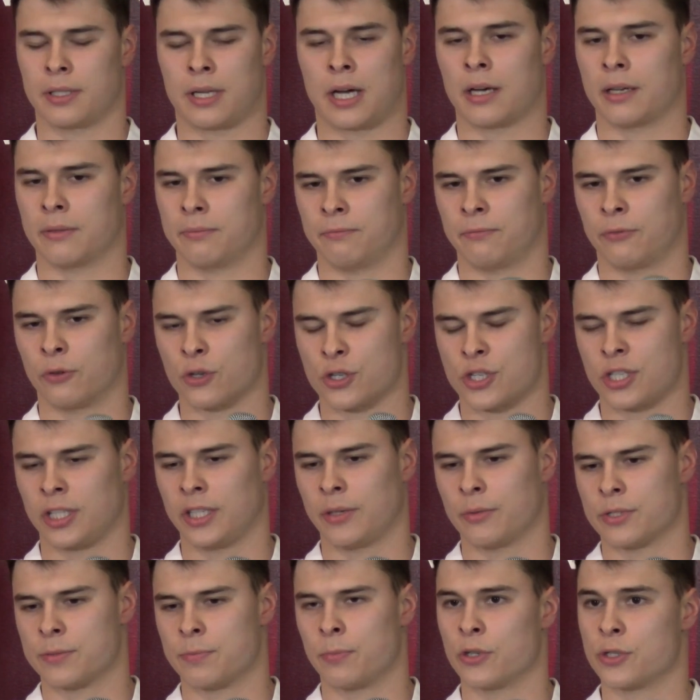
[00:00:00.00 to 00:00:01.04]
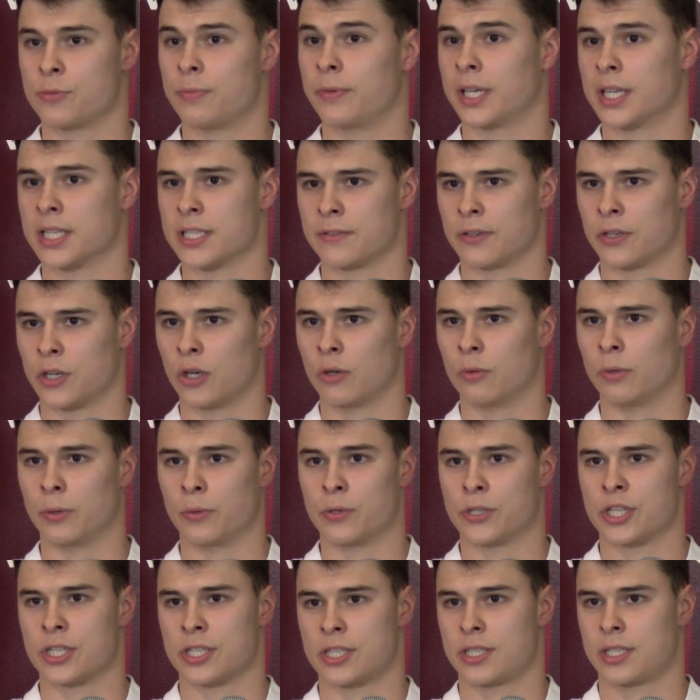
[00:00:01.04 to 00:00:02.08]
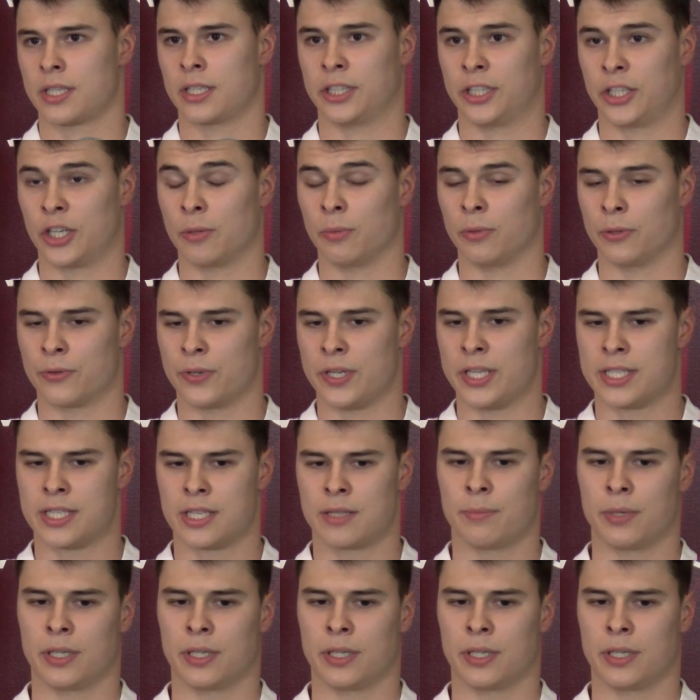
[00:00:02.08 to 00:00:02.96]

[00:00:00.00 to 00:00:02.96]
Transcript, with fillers: Unfortunately, it was pushed because of COVID, which is a terrible reason.